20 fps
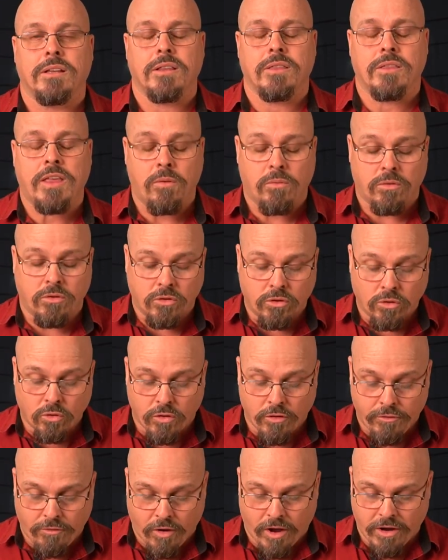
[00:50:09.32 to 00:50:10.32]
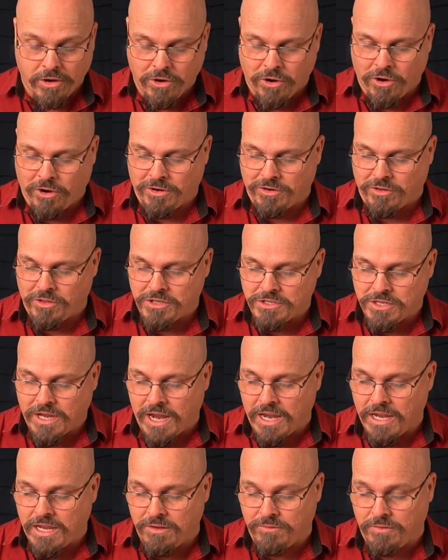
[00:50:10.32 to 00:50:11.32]
they will glorify God on the
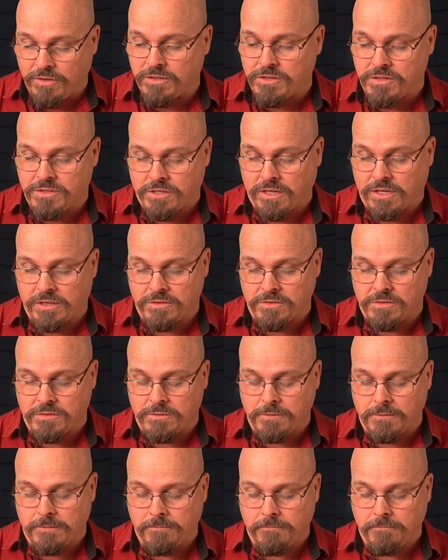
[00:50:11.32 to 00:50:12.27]
day he visits us.